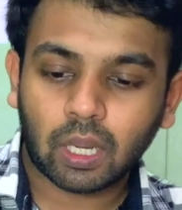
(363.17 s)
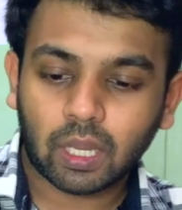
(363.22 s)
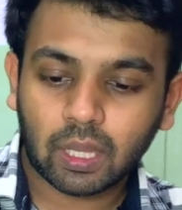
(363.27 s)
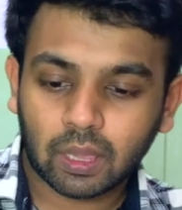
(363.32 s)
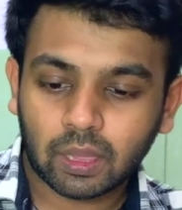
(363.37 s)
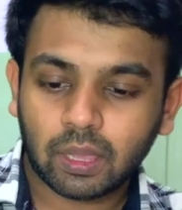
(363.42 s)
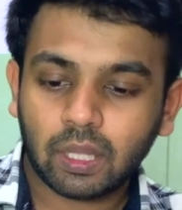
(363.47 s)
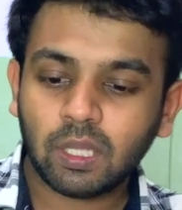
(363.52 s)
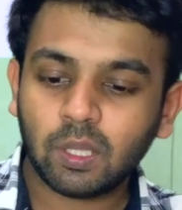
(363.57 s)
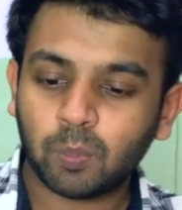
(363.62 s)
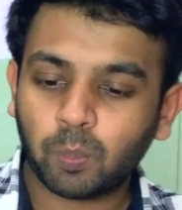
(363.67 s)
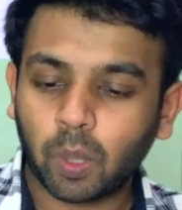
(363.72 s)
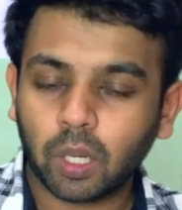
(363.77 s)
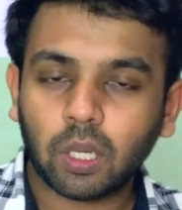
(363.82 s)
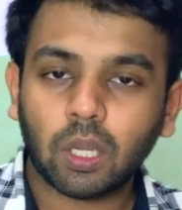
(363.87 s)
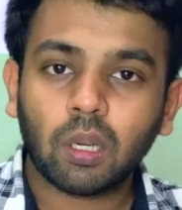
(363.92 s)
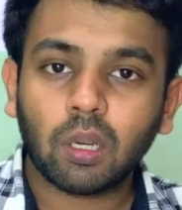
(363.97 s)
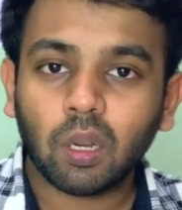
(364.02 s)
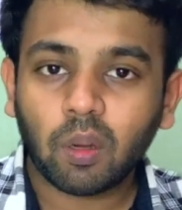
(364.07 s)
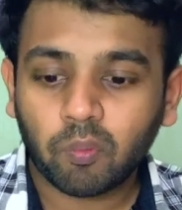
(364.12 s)
this
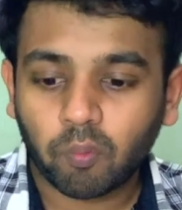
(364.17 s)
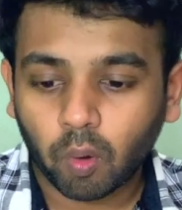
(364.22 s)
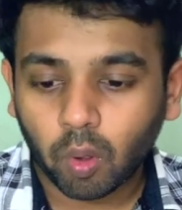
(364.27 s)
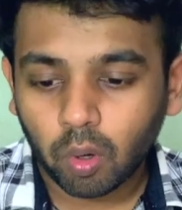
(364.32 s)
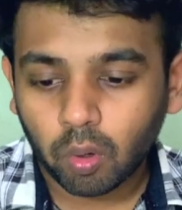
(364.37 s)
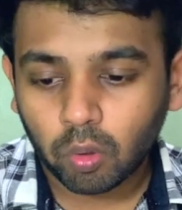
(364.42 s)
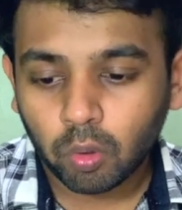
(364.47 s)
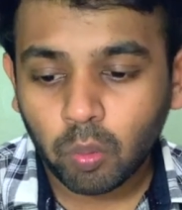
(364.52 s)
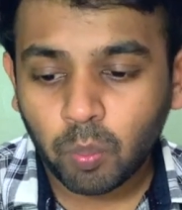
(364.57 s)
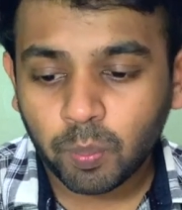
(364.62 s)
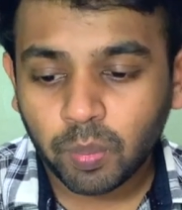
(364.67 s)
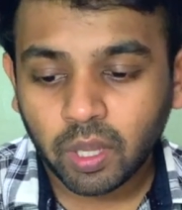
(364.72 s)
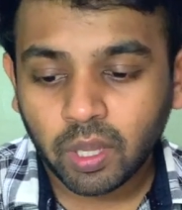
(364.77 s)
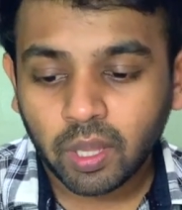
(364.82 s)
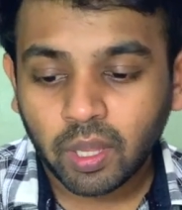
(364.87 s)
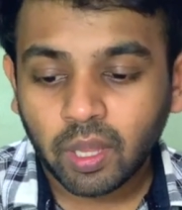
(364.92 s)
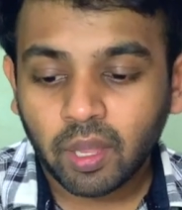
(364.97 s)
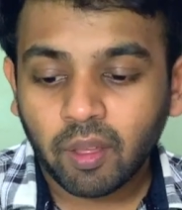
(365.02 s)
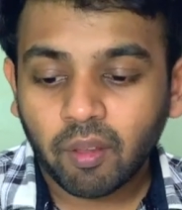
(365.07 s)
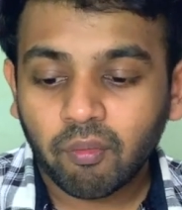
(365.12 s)
particular for loop
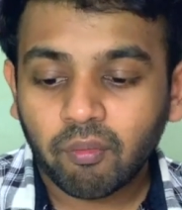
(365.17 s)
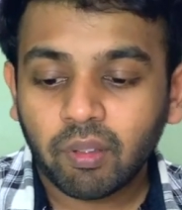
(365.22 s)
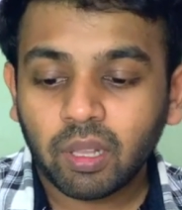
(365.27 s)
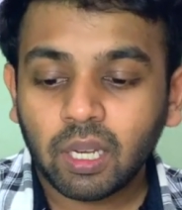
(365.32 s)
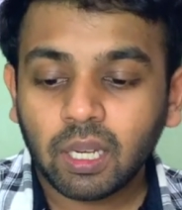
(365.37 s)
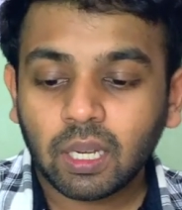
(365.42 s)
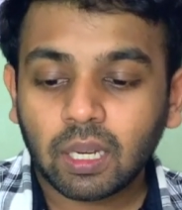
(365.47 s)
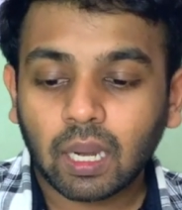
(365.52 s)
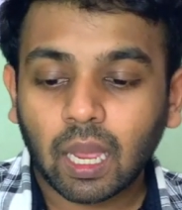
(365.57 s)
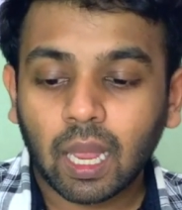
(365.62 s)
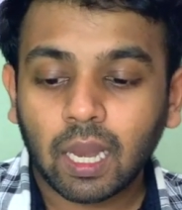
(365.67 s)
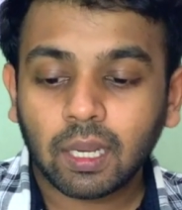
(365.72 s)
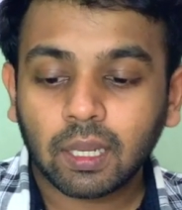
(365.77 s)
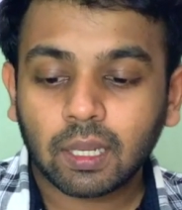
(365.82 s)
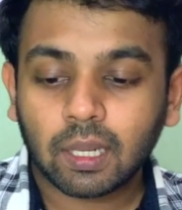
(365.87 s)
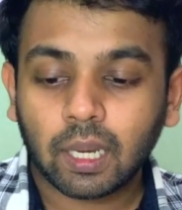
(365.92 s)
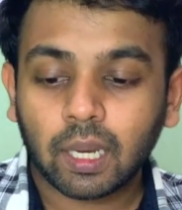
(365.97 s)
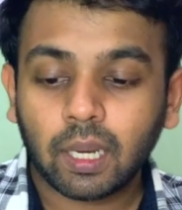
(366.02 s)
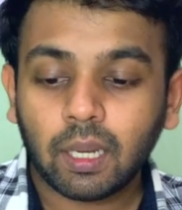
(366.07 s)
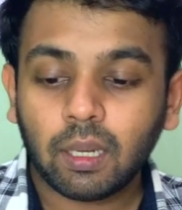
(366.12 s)
will
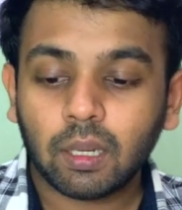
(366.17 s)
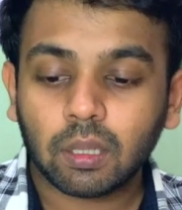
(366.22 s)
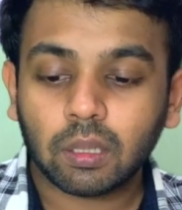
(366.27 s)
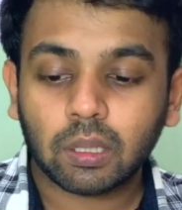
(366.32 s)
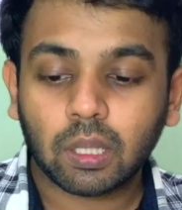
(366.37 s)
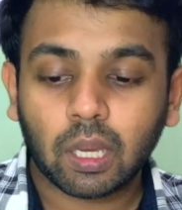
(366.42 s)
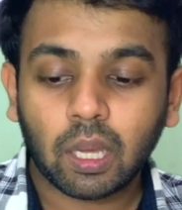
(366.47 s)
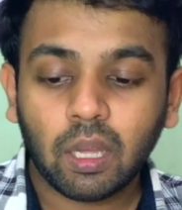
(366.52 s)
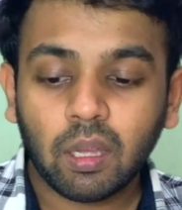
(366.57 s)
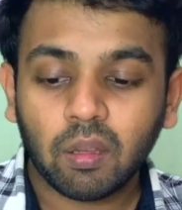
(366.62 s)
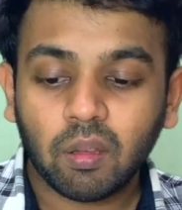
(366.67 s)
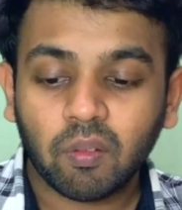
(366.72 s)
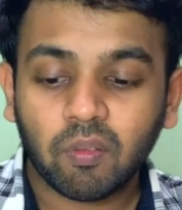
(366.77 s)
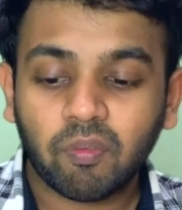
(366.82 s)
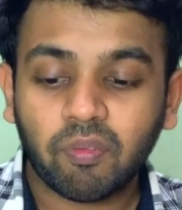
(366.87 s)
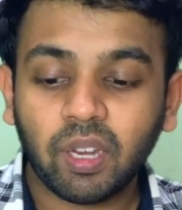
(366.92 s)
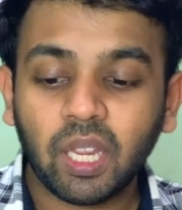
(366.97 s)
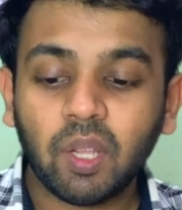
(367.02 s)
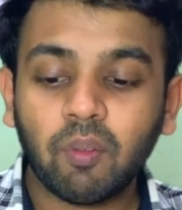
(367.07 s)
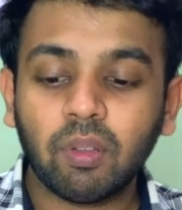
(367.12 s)
calculate the
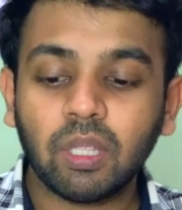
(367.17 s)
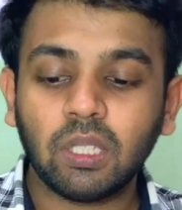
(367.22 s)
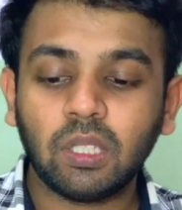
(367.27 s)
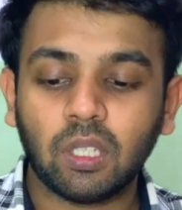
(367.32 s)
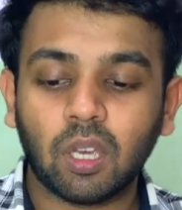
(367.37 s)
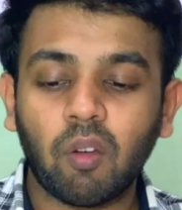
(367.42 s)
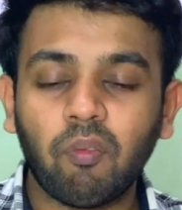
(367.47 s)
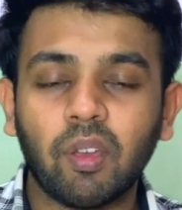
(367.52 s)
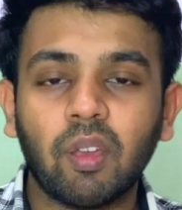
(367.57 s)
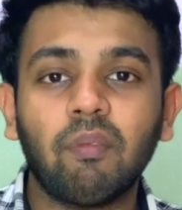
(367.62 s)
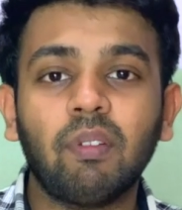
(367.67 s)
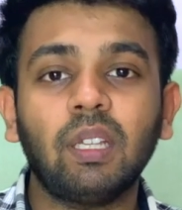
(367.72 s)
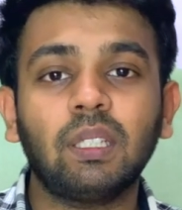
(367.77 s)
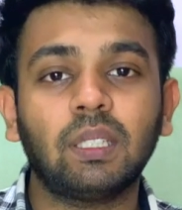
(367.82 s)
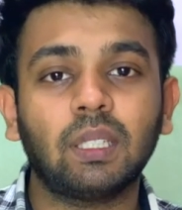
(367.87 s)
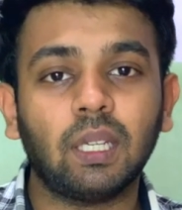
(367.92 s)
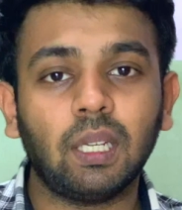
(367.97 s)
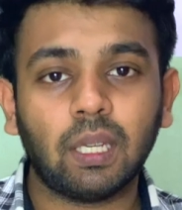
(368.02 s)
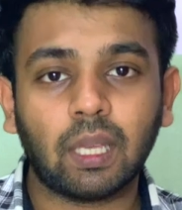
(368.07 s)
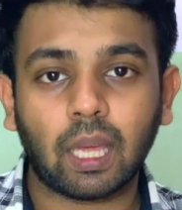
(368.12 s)
frequency of every
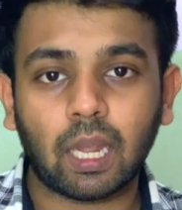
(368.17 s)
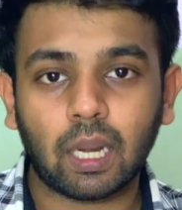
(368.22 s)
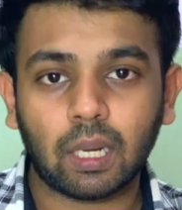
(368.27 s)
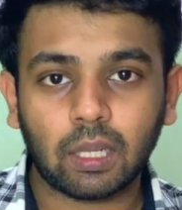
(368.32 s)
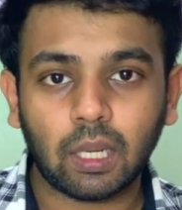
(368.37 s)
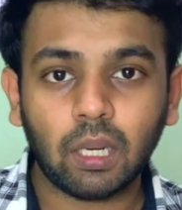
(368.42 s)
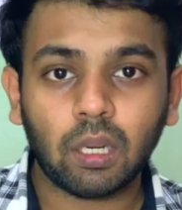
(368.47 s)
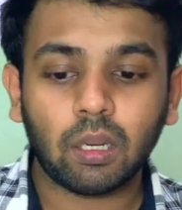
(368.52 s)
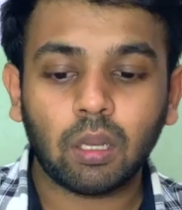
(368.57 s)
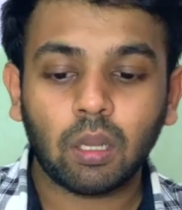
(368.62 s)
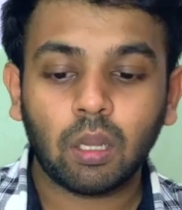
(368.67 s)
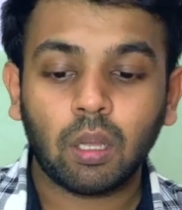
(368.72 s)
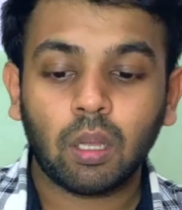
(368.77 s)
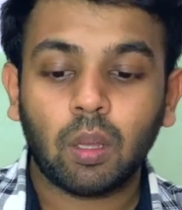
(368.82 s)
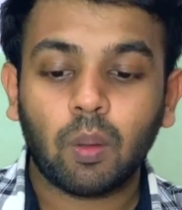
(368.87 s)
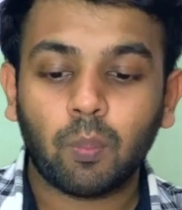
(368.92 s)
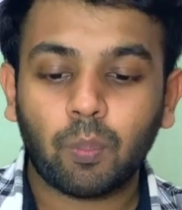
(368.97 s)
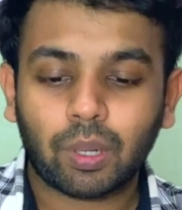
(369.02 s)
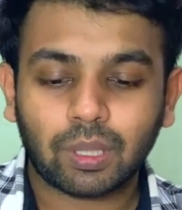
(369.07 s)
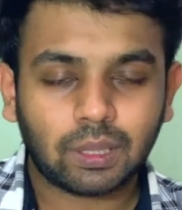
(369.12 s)
single character
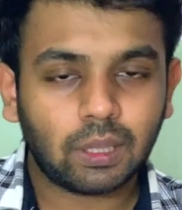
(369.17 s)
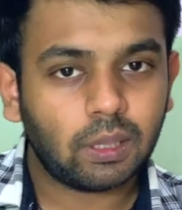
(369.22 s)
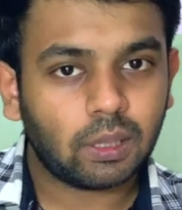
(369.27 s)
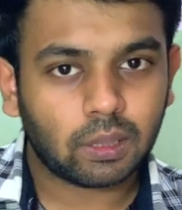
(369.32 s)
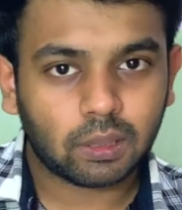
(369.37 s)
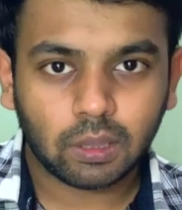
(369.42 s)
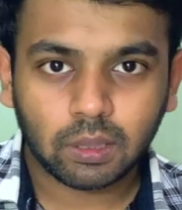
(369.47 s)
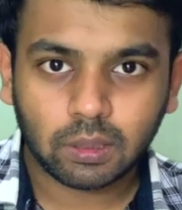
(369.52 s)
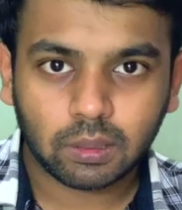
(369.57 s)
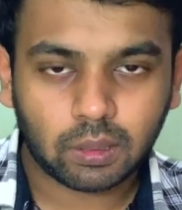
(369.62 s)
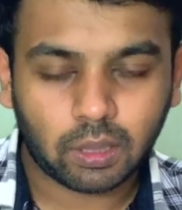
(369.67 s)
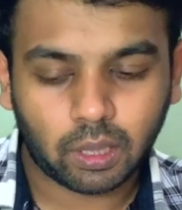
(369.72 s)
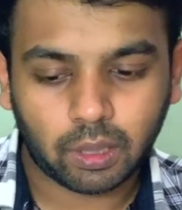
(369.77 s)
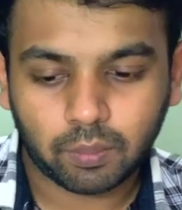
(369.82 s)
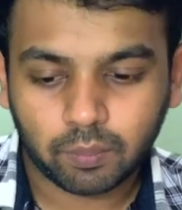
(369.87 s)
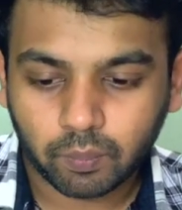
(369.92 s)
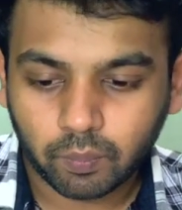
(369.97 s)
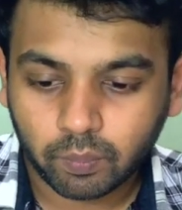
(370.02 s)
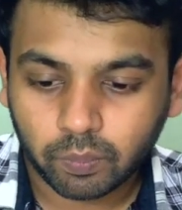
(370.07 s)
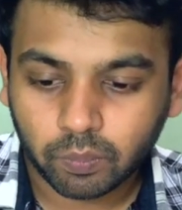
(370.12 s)
present in this string.